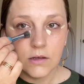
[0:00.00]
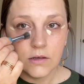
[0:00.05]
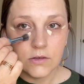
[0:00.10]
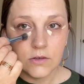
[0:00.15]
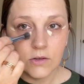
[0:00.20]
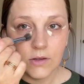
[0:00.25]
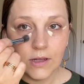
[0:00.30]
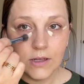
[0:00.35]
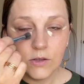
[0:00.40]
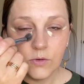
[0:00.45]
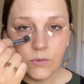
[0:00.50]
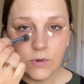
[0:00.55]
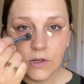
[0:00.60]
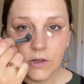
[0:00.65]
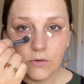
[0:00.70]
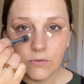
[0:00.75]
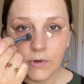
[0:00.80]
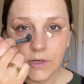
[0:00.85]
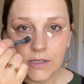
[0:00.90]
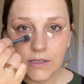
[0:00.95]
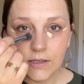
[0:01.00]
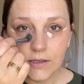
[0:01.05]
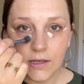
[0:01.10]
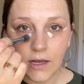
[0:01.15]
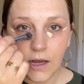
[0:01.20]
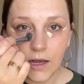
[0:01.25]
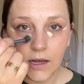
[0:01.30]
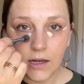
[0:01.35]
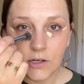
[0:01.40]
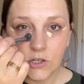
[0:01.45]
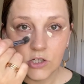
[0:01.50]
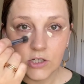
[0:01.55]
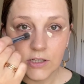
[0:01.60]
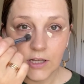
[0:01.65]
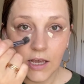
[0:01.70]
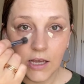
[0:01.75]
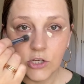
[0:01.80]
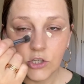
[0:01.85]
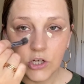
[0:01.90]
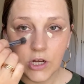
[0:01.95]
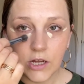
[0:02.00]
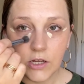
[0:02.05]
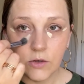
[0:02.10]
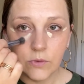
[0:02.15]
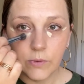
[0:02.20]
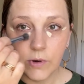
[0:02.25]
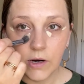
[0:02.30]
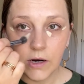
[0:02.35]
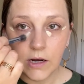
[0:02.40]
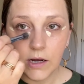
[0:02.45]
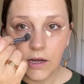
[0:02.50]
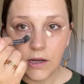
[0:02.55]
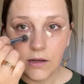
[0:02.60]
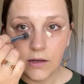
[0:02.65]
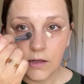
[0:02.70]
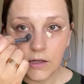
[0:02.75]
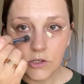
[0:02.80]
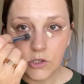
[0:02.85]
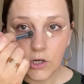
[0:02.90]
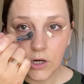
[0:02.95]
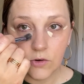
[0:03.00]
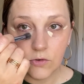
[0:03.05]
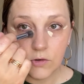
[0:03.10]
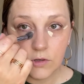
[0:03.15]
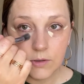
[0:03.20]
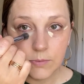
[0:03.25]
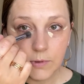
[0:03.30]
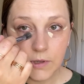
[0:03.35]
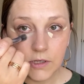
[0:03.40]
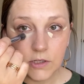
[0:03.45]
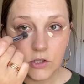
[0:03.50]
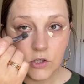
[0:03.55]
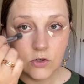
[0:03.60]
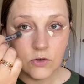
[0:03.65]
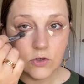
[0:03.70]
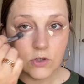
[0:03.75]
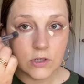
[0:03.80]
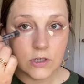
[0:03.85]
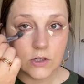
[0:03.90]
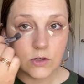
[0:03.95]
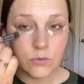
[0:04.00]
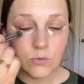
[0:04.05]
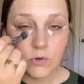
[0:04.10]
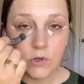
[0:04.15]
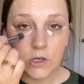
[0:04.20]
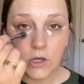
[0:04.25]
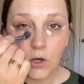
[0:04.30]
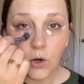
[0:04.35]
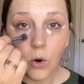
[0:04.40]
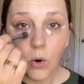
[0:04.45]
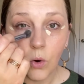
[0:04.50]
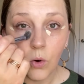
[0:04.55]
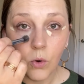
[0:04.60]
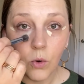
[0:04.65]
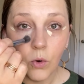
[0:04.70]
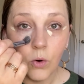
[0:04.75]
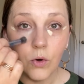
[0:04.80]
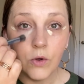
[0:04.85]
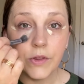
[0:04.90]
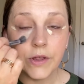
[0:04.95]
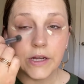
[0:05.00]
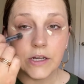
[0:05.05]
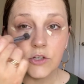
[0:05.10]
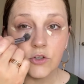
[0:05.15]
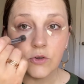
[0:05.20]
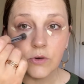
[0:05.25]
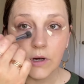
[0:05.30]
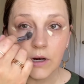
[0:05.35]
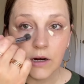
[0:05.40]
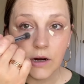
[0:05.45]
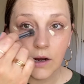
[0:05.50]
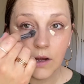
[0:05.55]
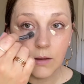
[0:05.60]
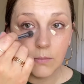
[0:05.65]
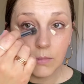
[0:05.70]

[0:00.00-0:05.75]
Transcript: So that's one of the reasons I just hate January in general is because usually it's really cold and dreary,